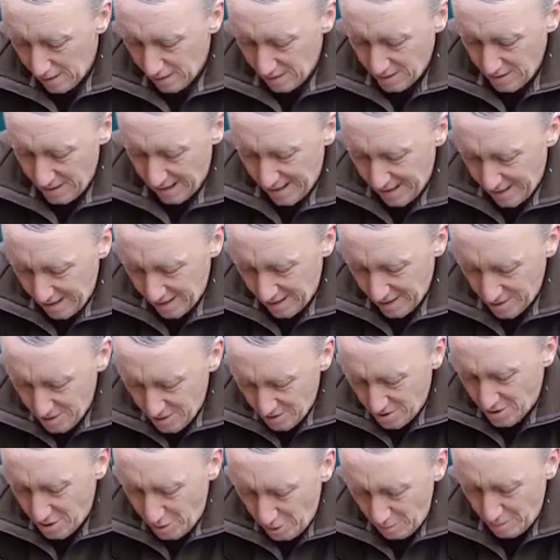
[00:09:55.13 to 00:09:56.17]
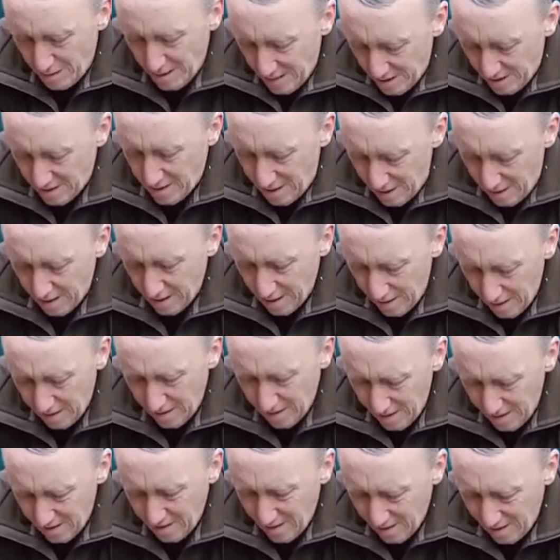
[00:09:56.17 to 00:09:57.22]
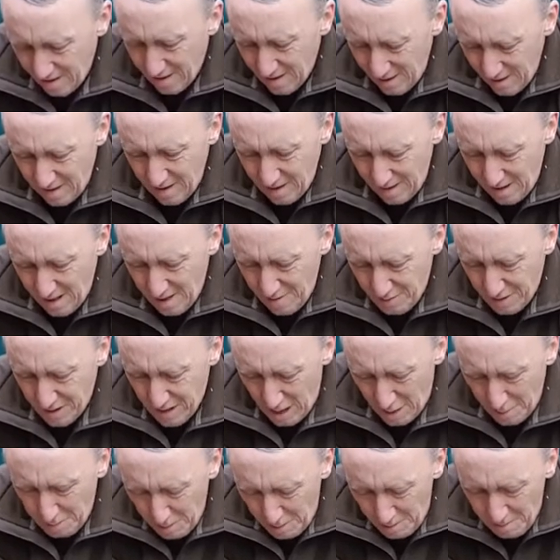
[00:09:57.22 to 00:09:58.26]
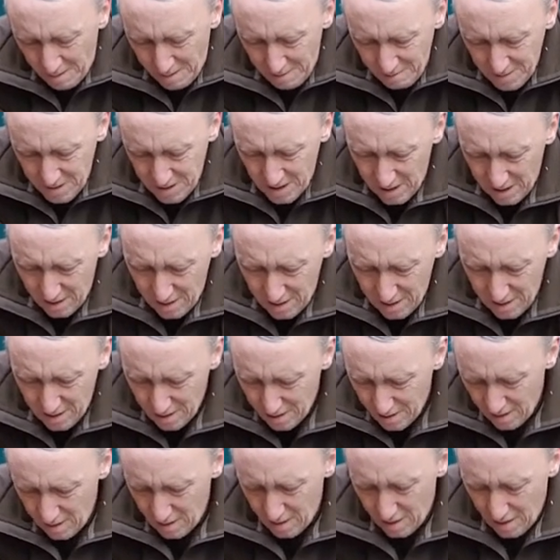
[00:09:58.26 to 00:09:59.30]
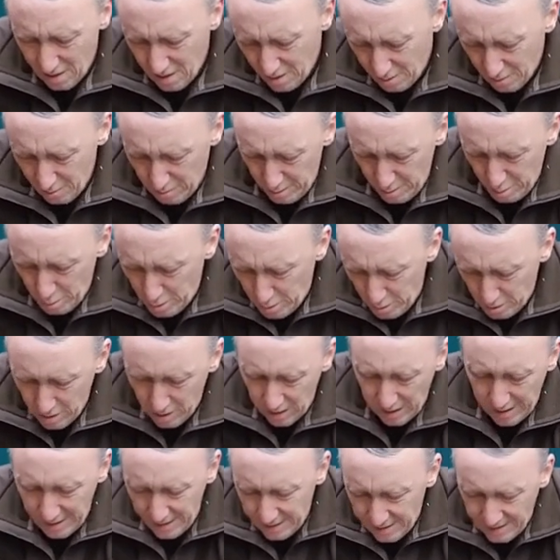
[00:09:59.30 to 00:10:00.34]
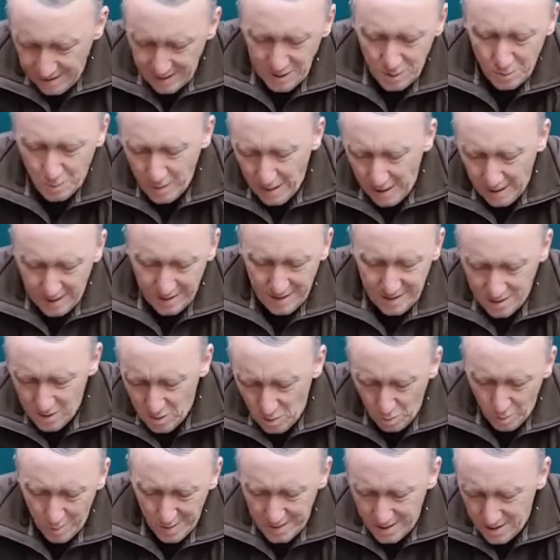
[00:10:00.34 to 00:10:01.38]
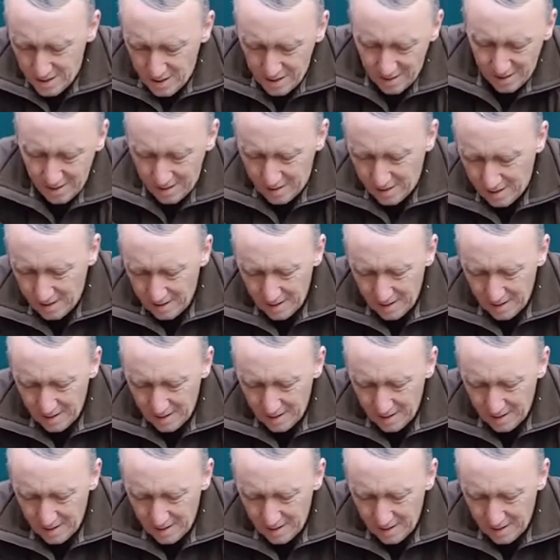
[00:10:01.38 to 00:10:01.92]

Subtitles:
So yeah, I just do this every couple of months, a real good clean, and as we're going into winter,